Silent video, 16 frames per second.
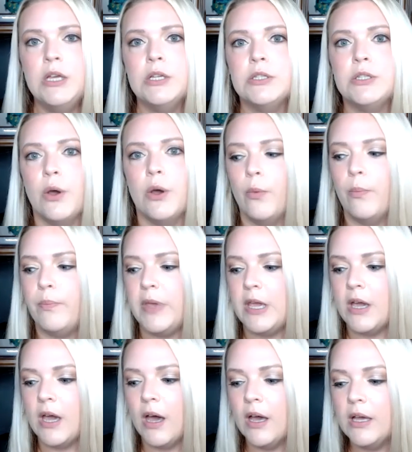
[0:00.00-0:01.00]
So
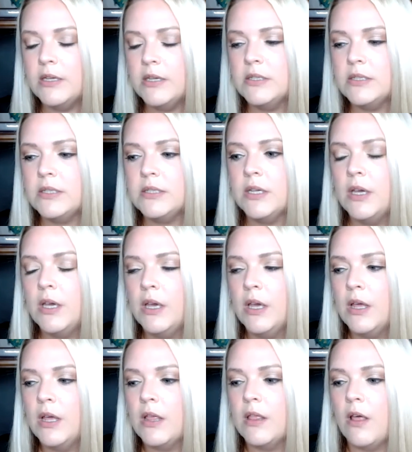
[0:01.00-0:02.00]
because
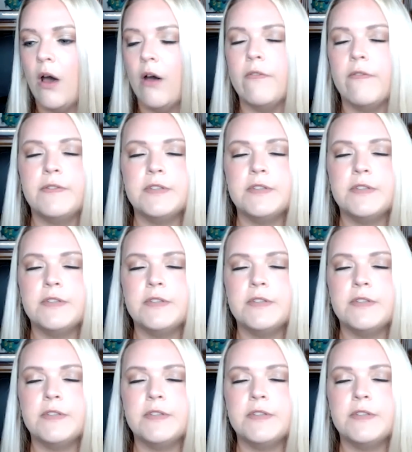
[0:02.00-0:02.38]
of